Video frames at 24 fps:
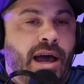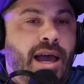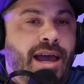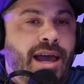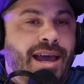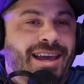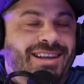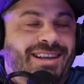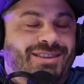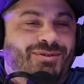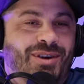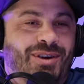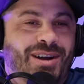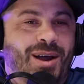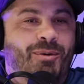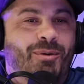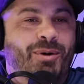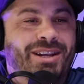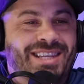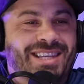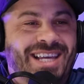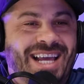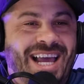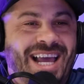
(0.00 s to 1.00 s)
it's funny, I
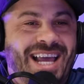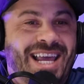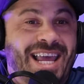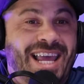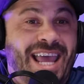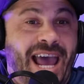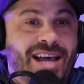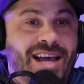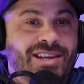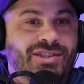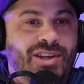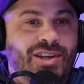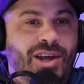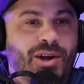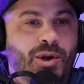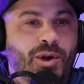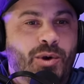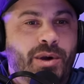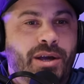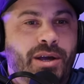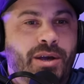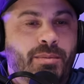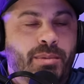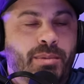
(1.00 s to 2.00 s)
want to take a guess on
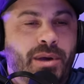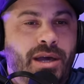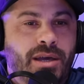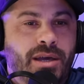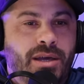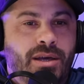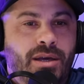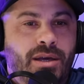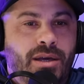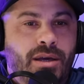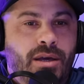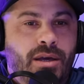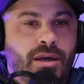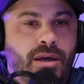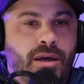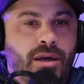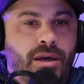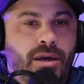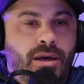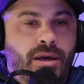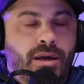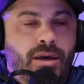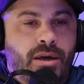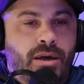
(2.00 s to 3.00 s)
who it could be.
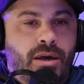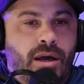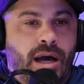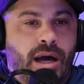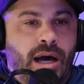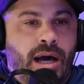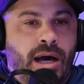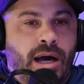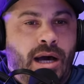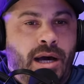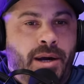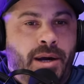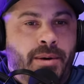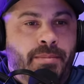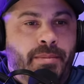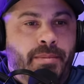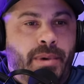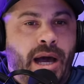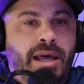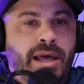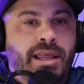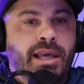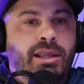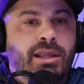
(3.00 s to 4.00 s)
Um,
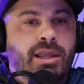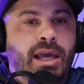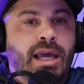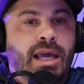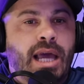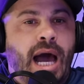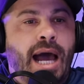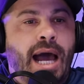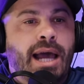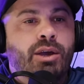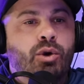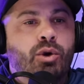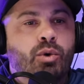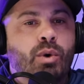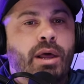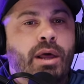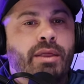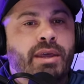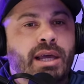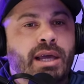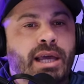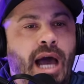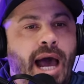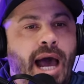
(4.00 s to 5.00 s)
I think the guy who
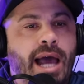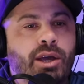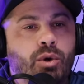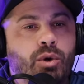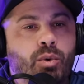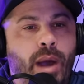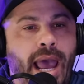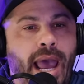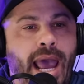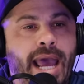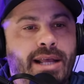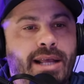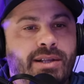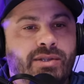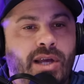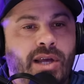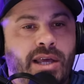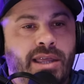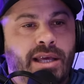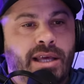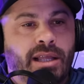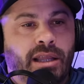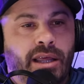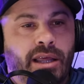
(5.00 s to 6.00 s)
the guy who hates I
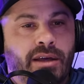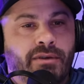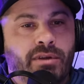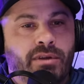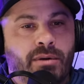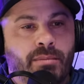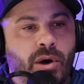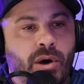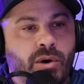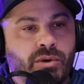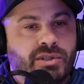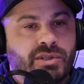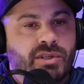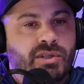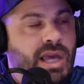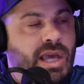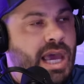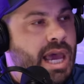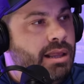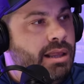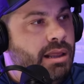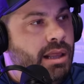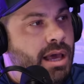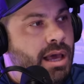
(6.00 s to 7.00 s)
think LIV the most is
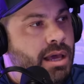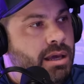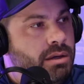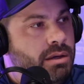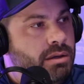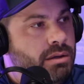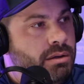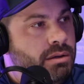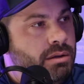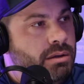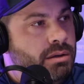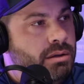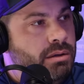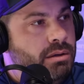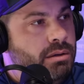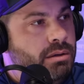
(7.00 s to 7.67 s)
Cantlay. Mm.